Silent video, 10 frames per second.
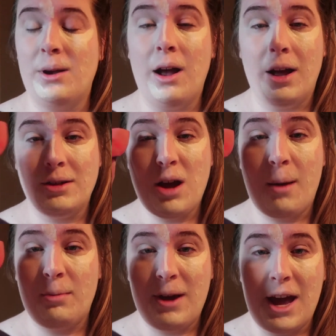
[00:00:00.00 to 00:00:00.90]
on
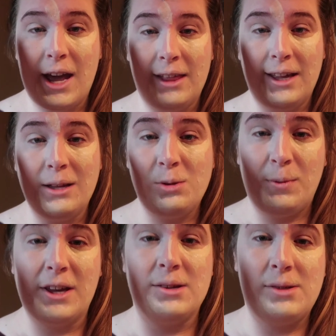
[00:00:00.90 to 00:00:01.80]
top of my eyelids
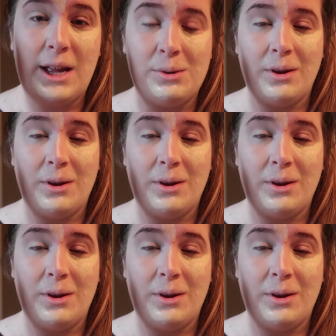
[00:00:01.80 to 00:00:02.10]
because that's